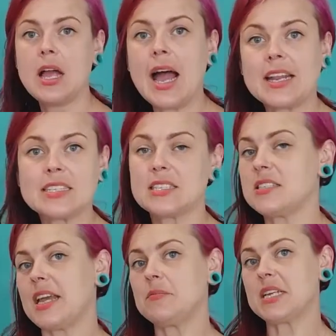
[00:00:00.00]
and it's the
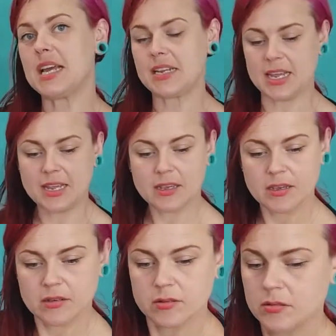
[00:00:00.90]
same technique
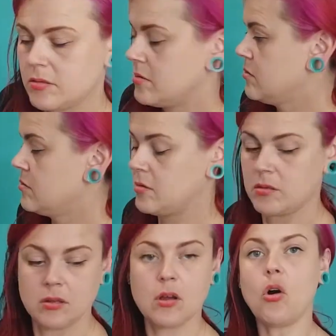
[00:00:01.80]

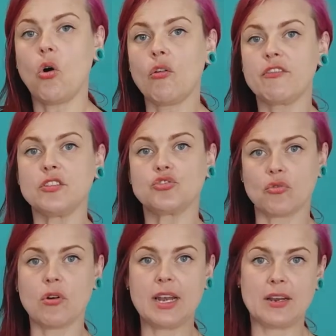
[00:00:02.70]
of
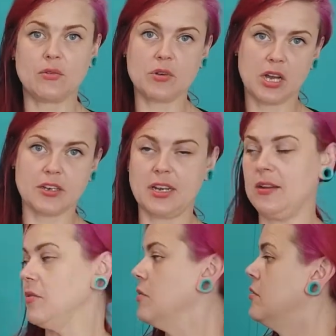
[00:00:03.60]
draw a little, cut a
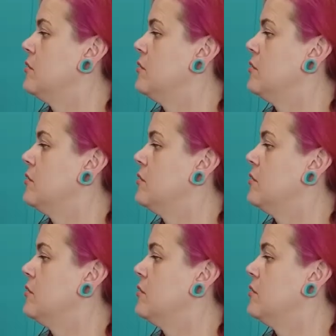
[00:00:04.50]
little.